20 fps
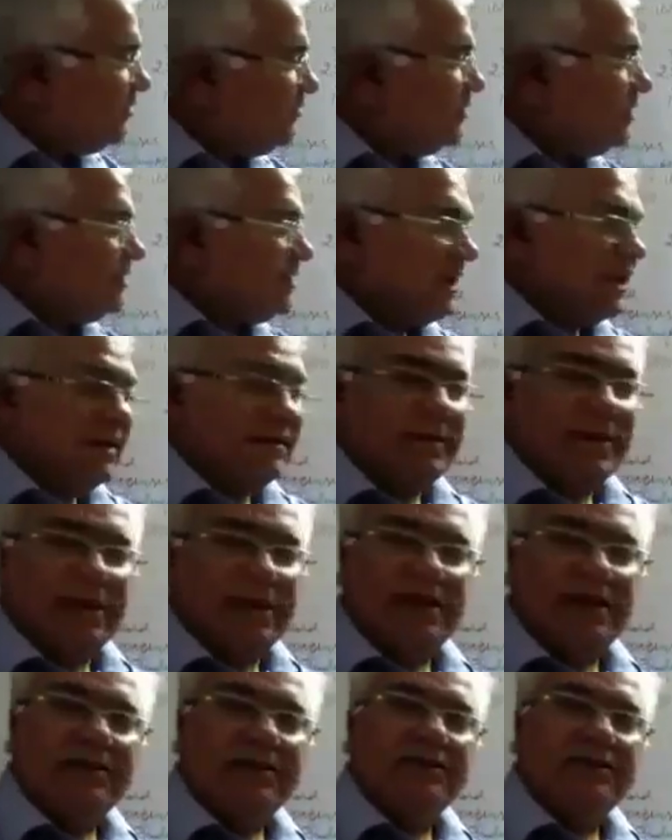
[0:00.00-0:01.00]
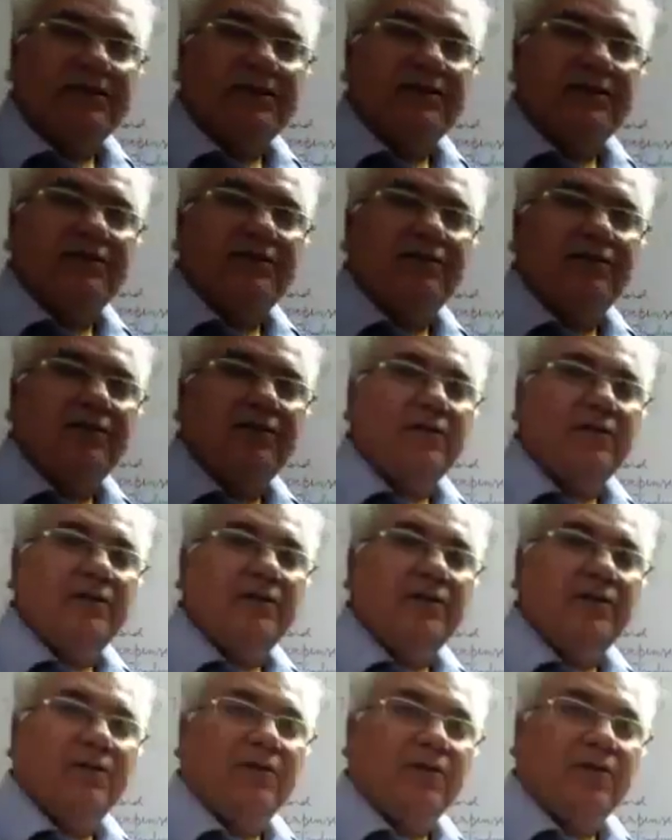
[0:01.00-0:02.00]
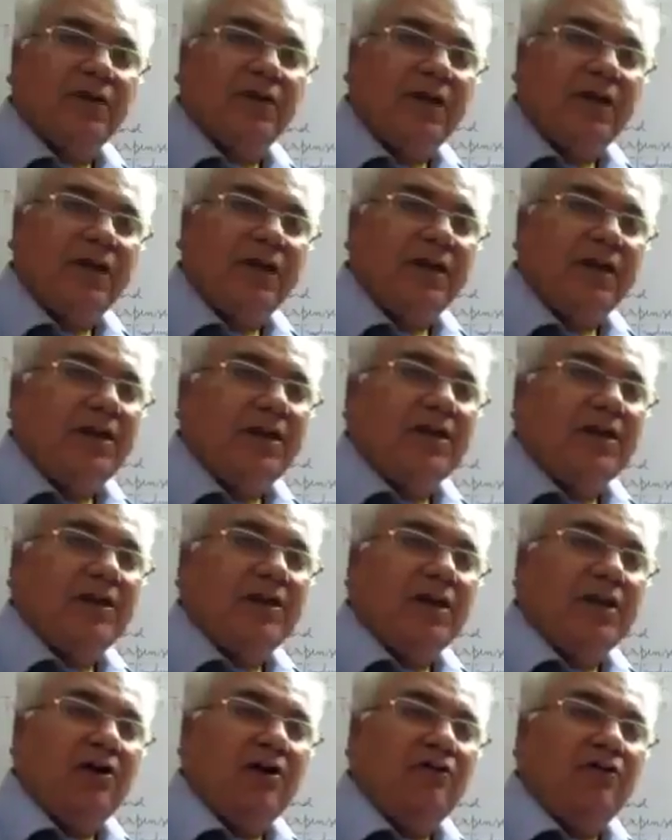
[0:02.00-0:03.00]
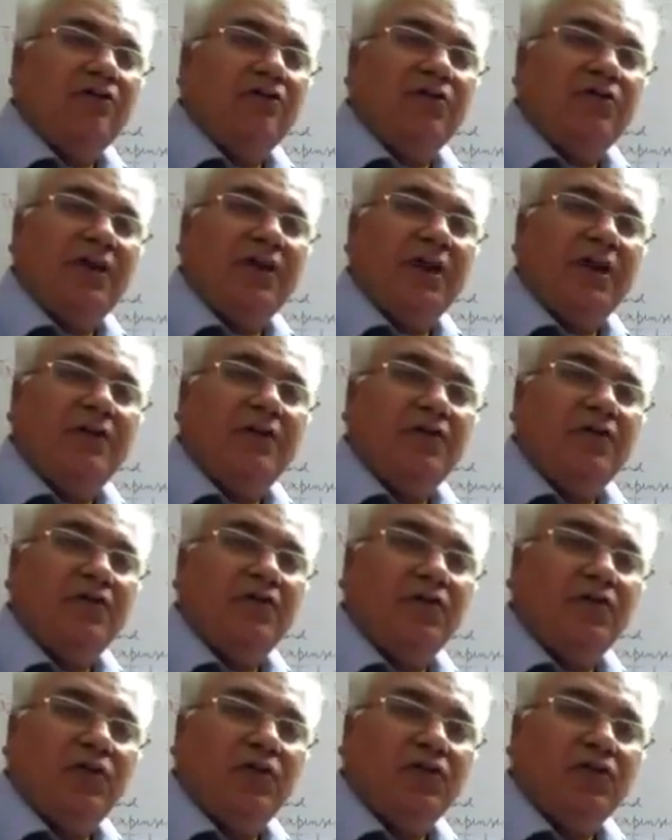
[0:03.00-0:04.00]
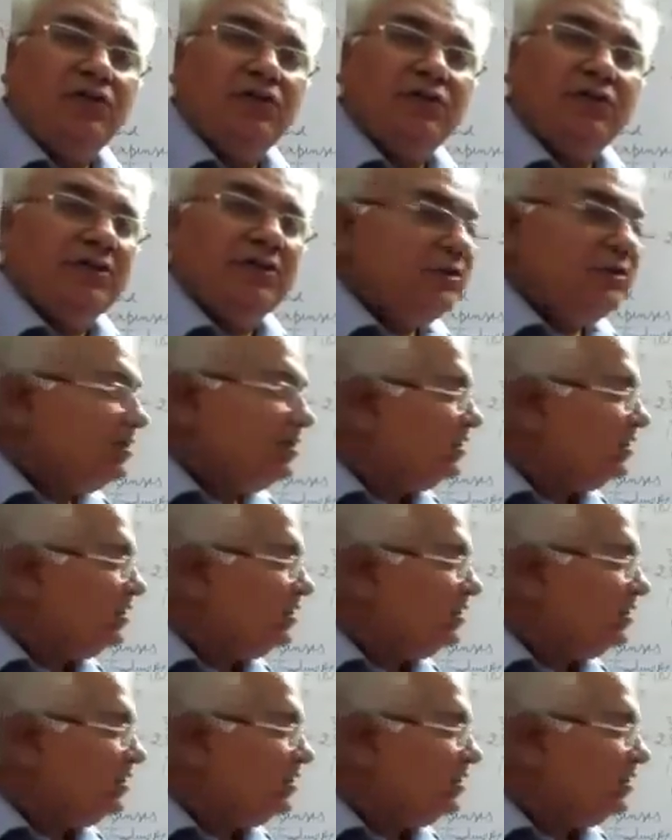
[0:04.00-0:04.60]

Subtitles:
is our trial balance. Okay, now we have to close